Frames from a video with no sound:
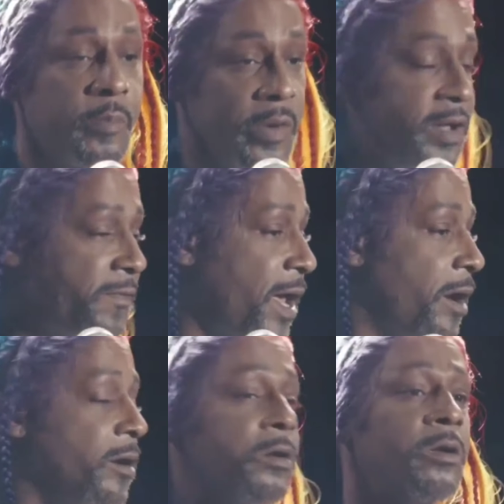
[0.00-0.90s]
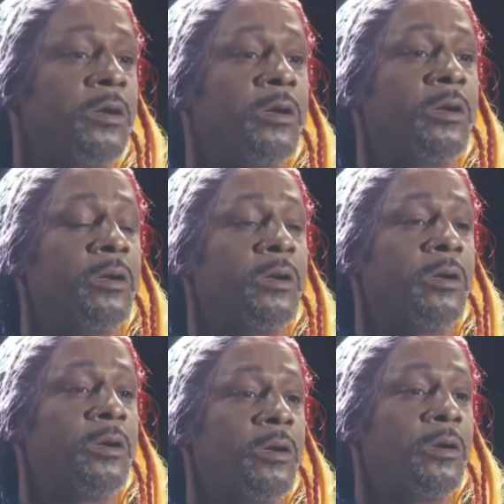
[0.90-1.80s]
If you breathe air,
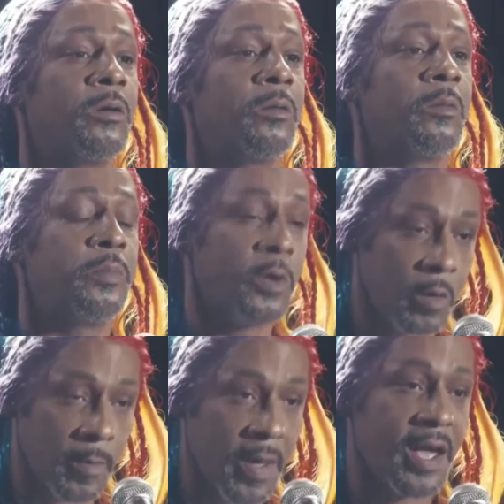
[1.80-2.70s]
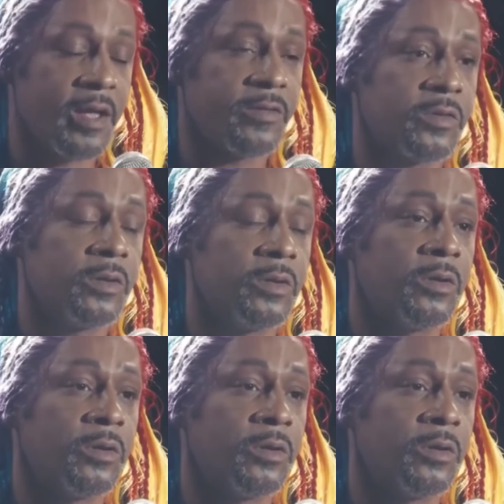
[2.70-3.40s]
put on a mask.